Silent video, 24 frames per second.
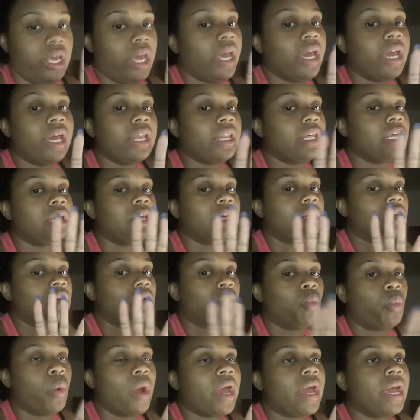any
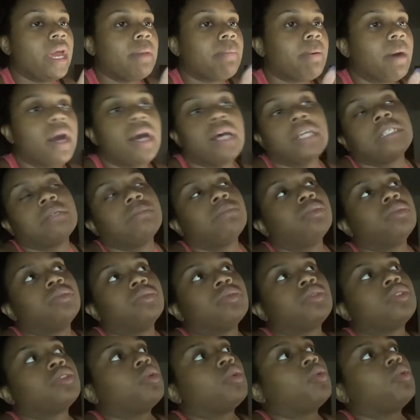way
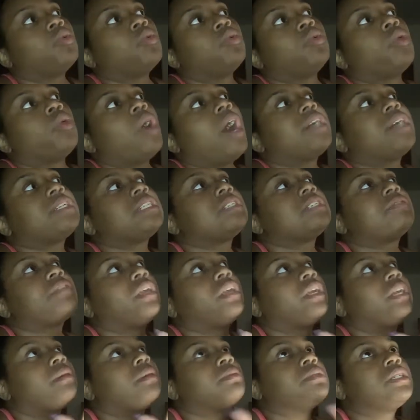possible. So I just felt
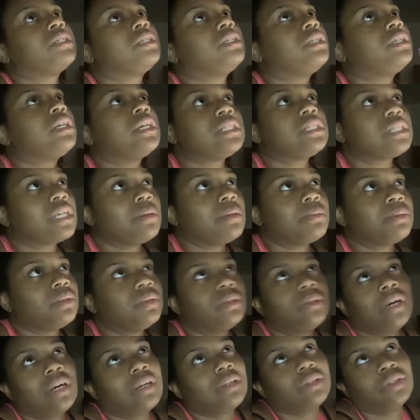like that was a good
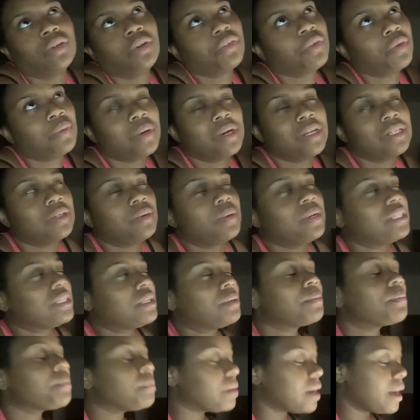example. I don't know if it was or
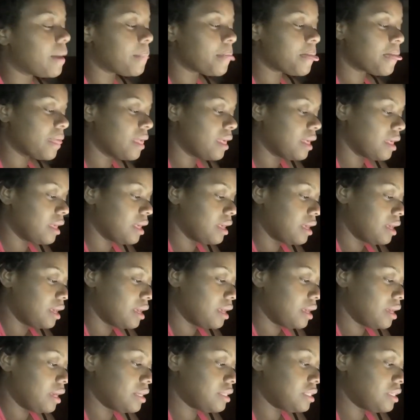wasn't, but
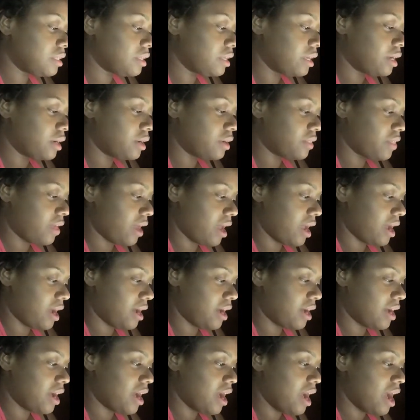that's either here or there.